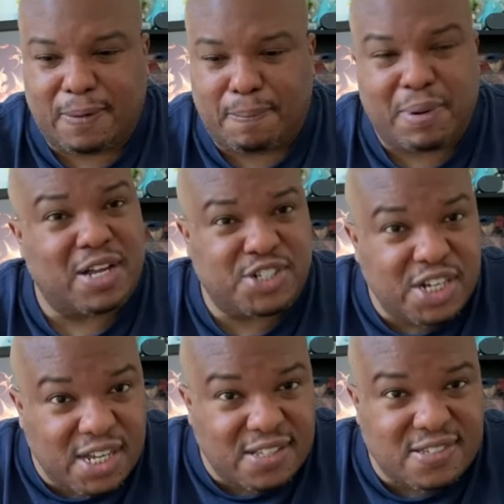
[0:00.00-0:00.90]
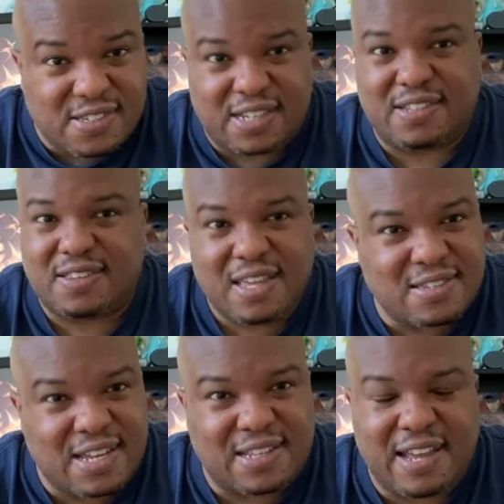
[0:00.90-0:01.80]
budgets and
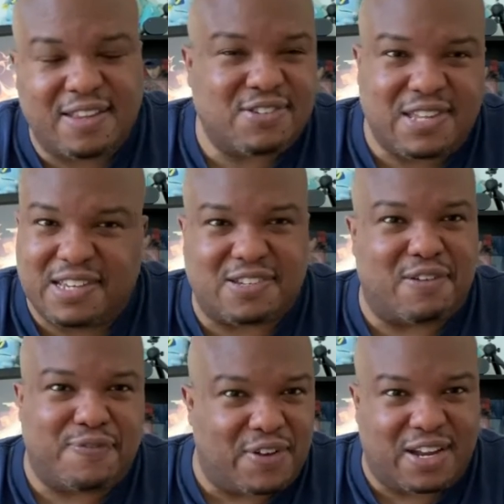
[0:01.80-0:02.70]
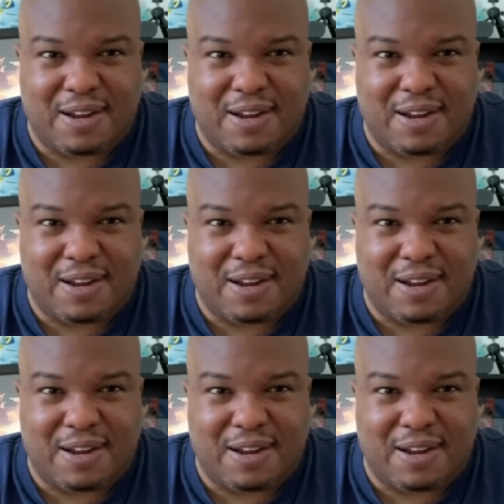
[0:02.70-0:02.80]
things like that. Those things are fun.